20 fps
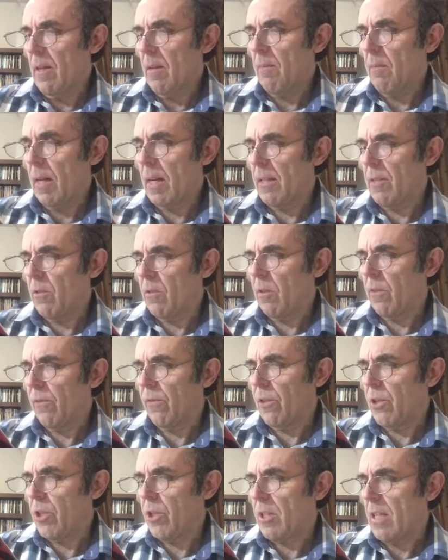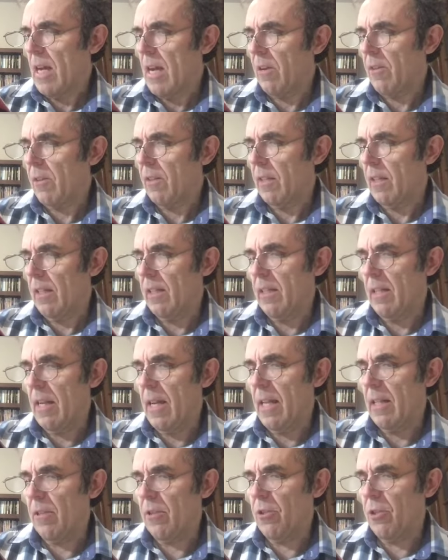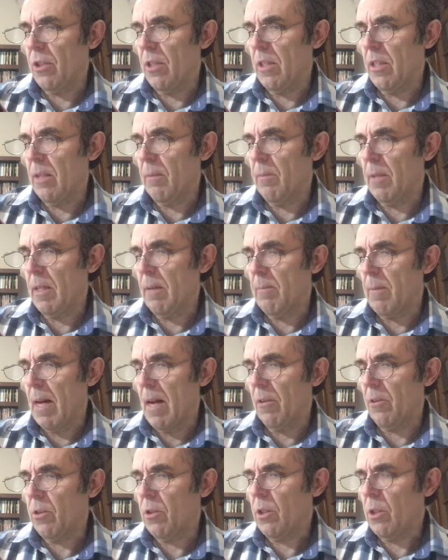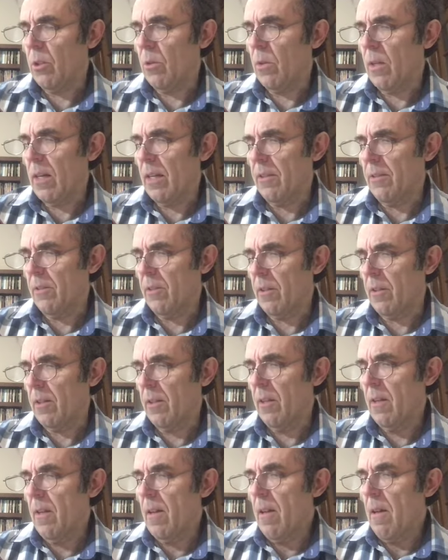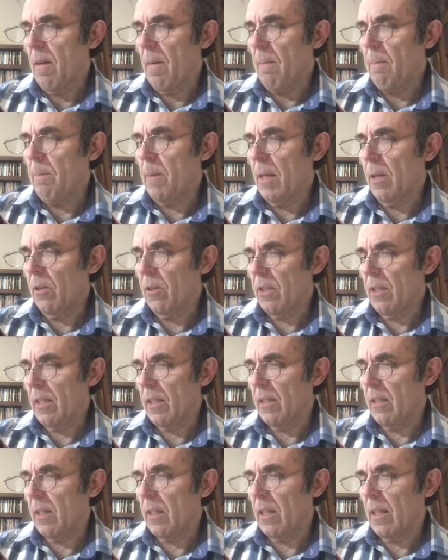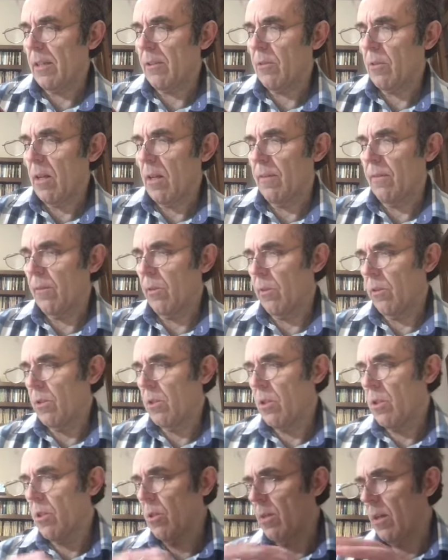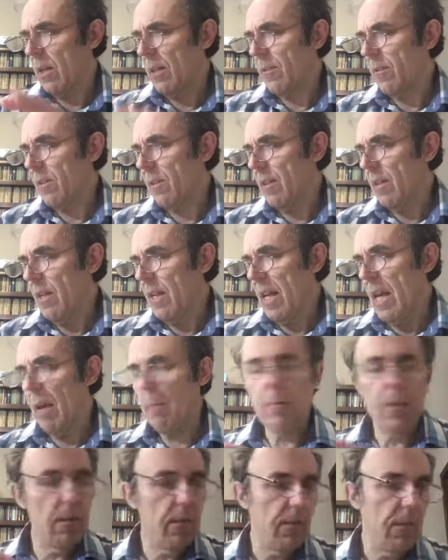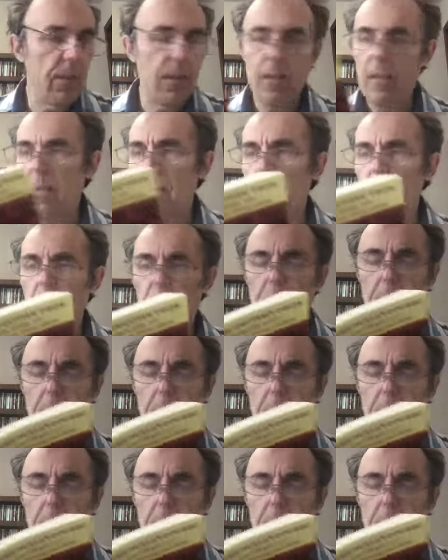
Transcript: Meitner and Frisch calculated the energy to be about 200 million electron volts, 200 MeV.